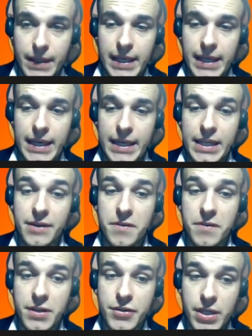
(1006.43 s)
And here
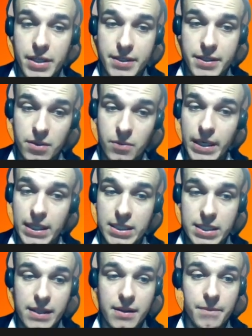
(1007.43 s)
is the chart, so we can
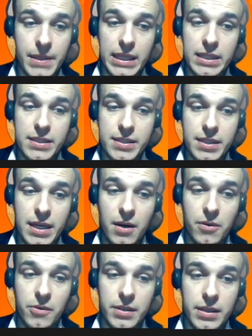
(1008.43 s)
see the balance,
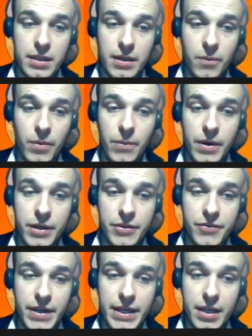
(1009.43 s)
how we were
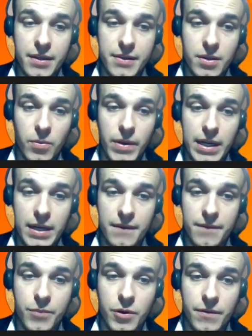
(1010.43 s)
trading. So we had
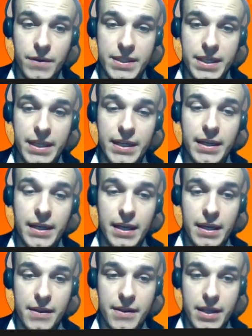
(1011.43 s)
profits here,
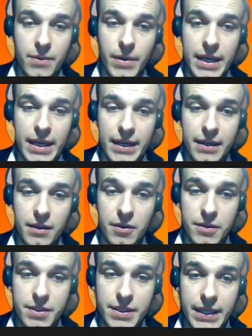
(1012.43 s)
then we had a
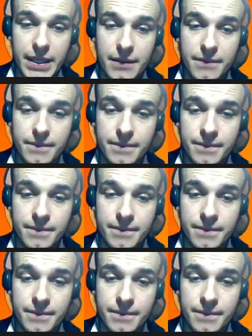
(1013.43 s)
loss year.